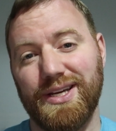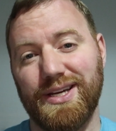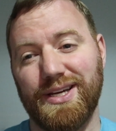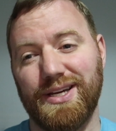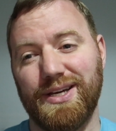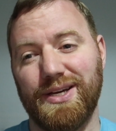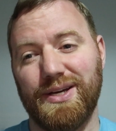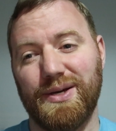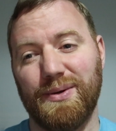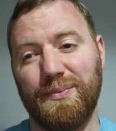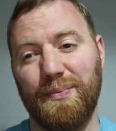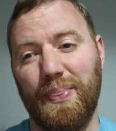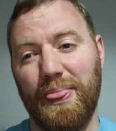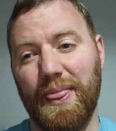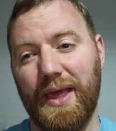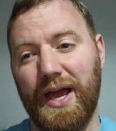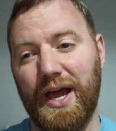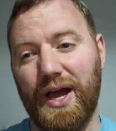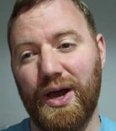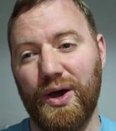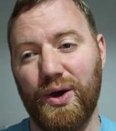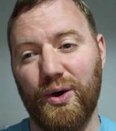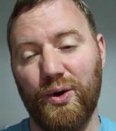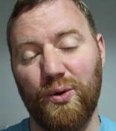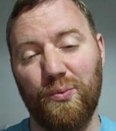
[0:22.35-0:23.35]

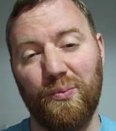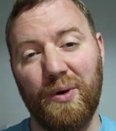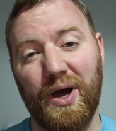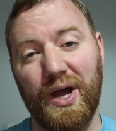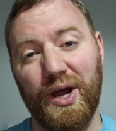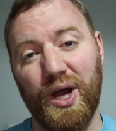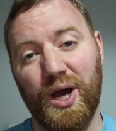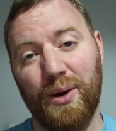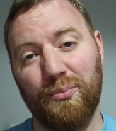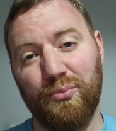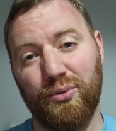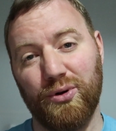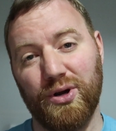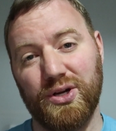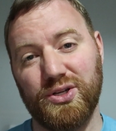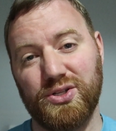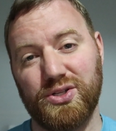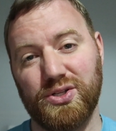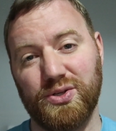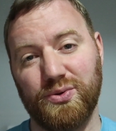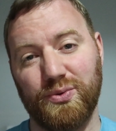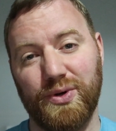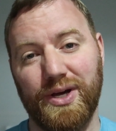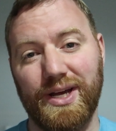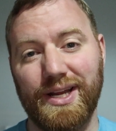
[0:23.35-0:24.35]
how my
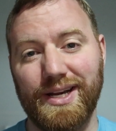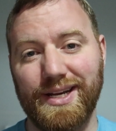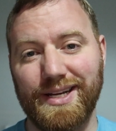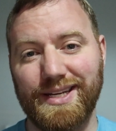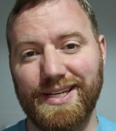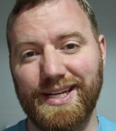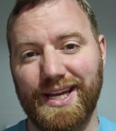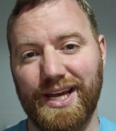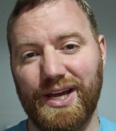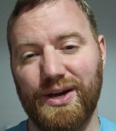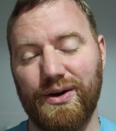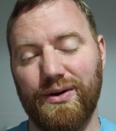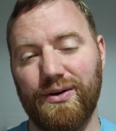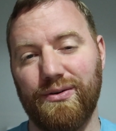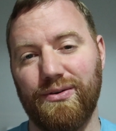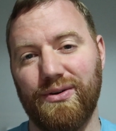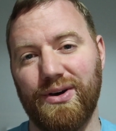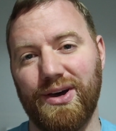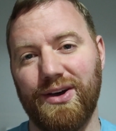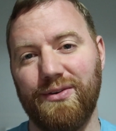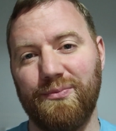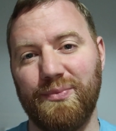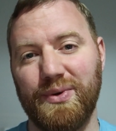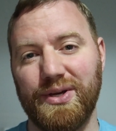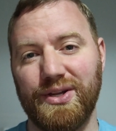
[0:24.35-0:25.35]
operation went, how
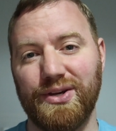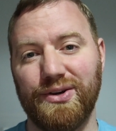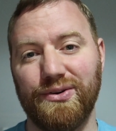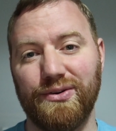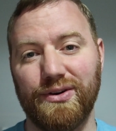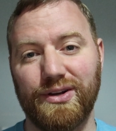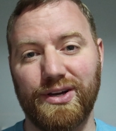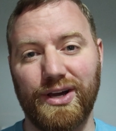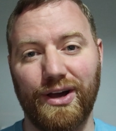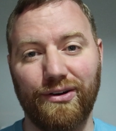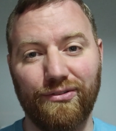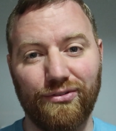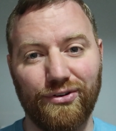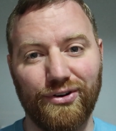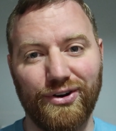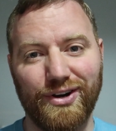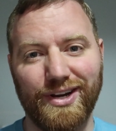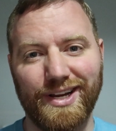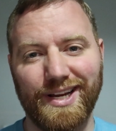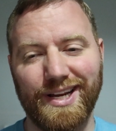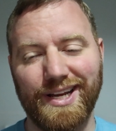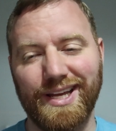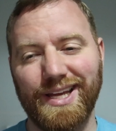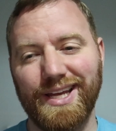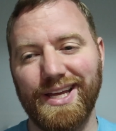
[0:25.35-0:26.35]
I've been
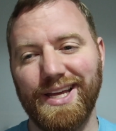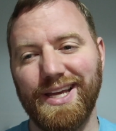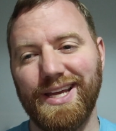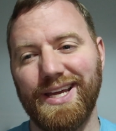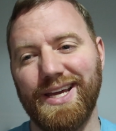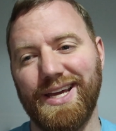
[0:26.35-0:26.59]
recovering,